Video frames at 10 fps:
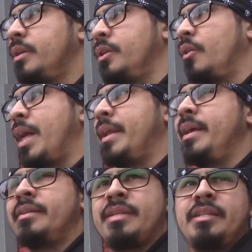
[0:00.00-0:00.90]
You know,
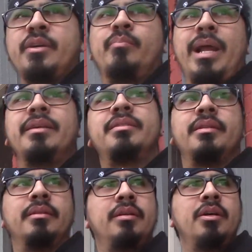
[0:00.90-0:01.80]
that's a
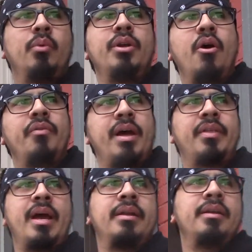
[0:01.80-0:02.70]
blessing. We know that
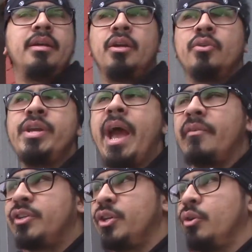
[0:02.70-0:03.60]
you
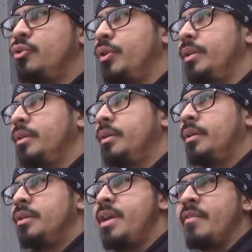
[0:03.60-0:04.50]
have children,
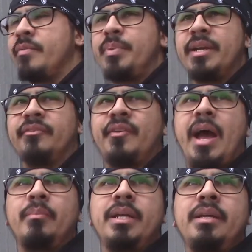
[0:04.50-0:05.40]
you have a big
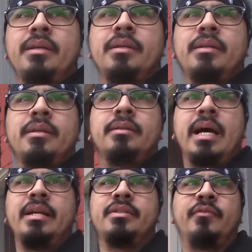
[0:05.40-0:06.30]
family,
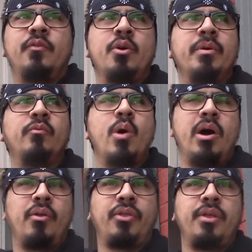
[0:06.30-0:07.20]
that is a form of
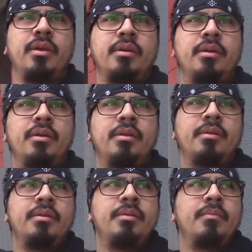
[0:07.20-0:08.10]
wealth.
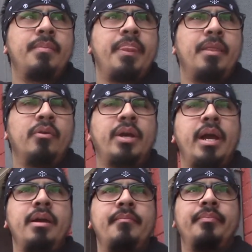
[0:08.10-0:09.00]

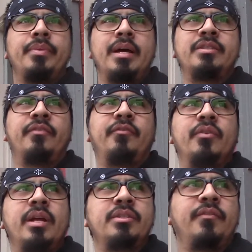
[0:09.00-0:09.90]
Okay, that's
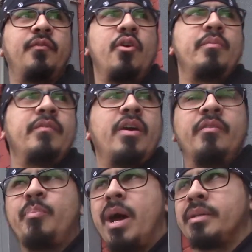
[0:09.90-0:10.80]
a form
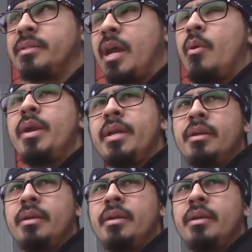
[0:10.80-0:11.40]
of posterity.